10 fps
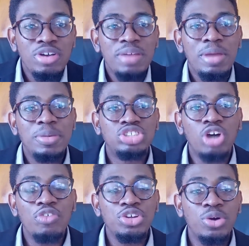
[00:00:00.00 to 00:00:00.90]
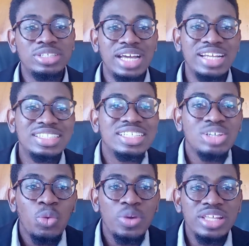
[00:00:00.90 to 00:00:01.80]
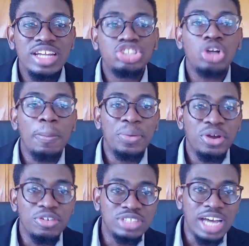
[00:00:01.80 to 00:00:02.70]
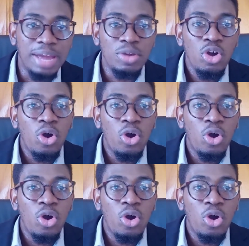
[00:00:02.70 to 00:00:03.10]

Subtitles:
maybe solving your challenges within a short period of time,